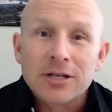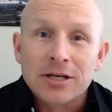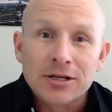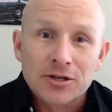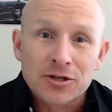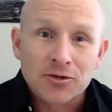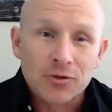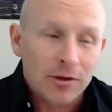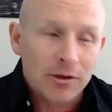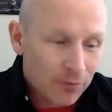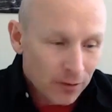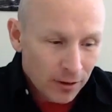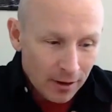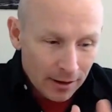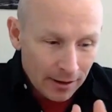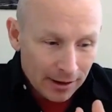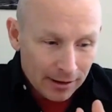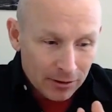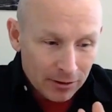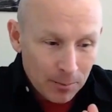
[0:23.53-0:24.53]
industry for
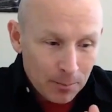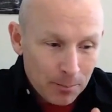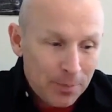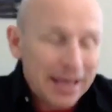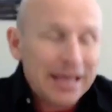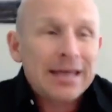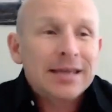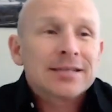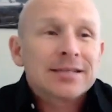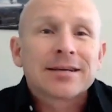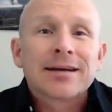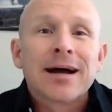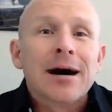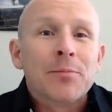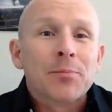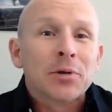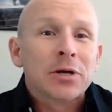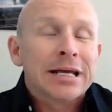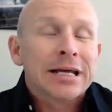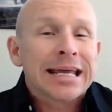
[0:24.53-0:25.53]
the biggest
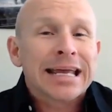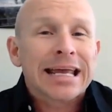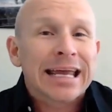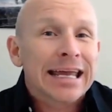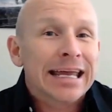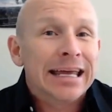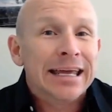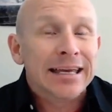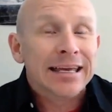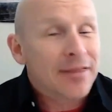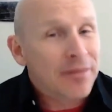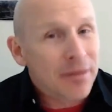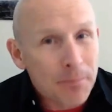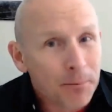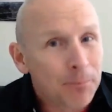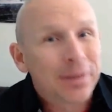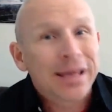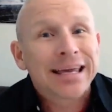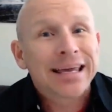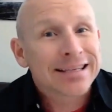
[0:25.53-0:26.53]
company in the
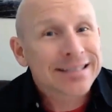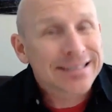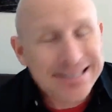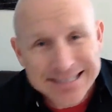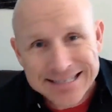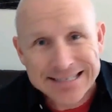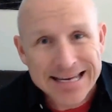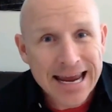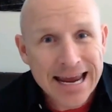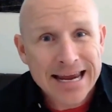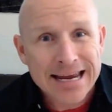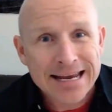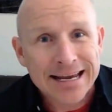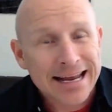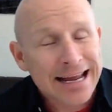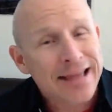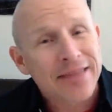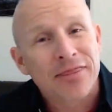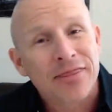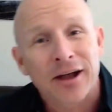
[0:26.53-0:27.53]
biggest state
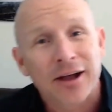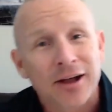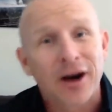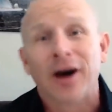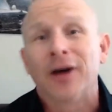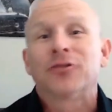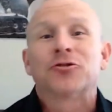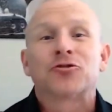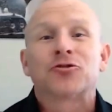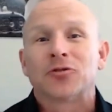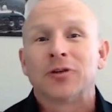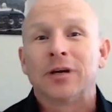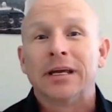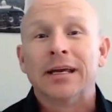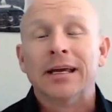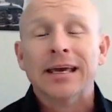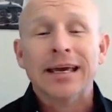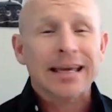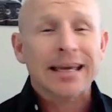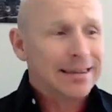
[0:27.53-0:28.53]
in the
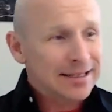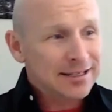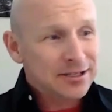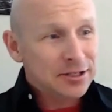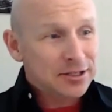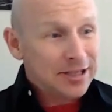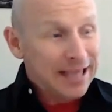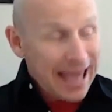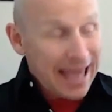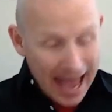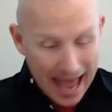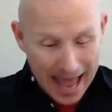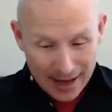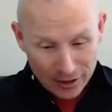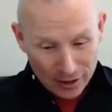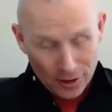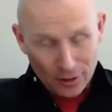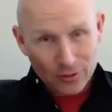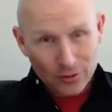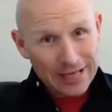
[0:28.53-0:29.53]
country. This
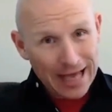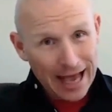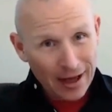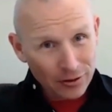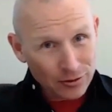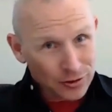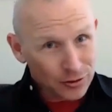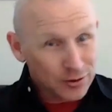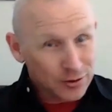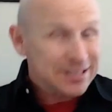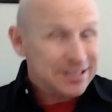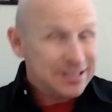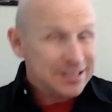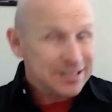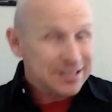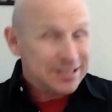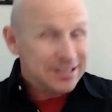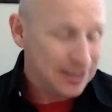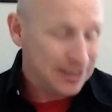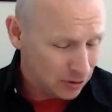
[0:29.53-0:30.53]
cat knows how to
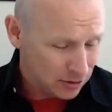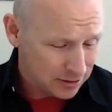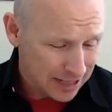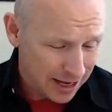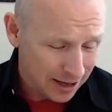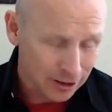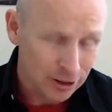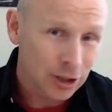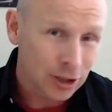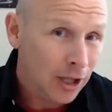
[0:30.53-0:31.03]
sell. He knows how to